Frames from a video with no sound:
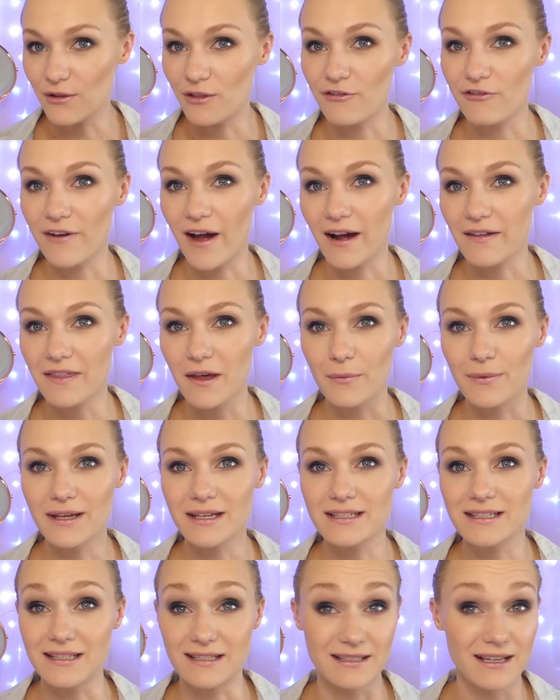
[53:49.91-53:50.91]
The fact that we
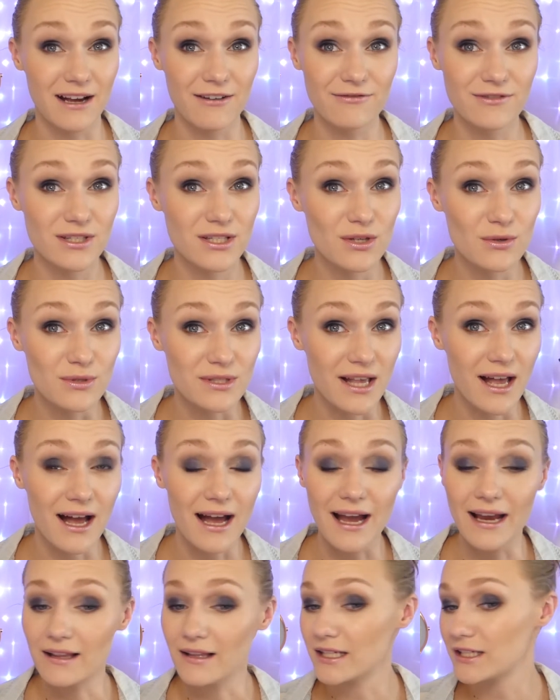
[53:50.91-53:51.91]
didn't have to use a
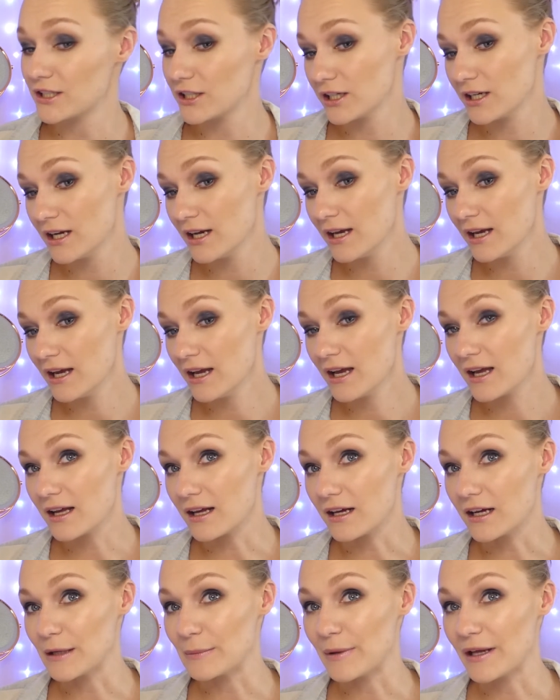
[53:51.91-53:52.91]
highlighter,
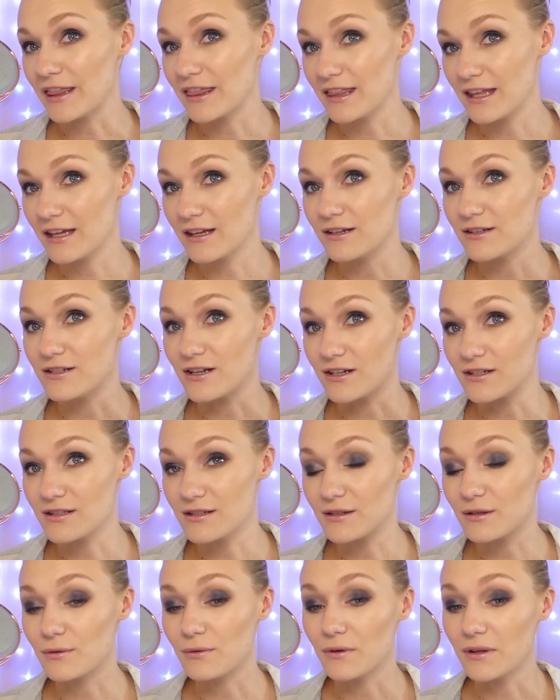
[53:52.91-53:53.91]
I think it does
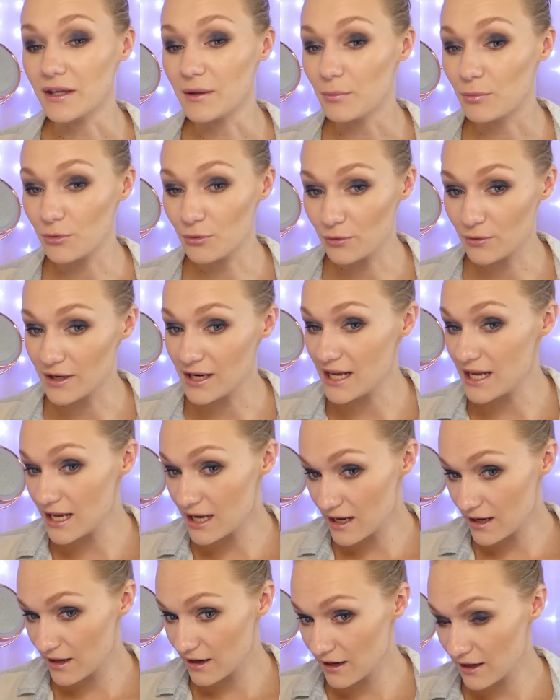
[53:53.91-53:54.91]
look really
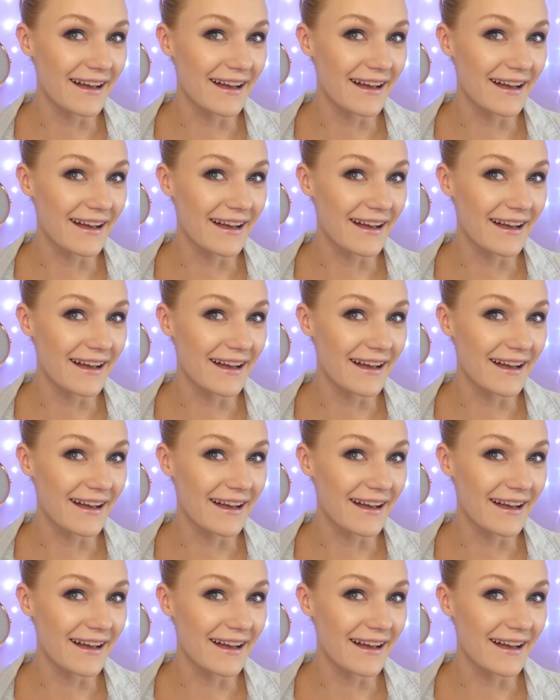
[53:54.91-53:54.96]
pretty.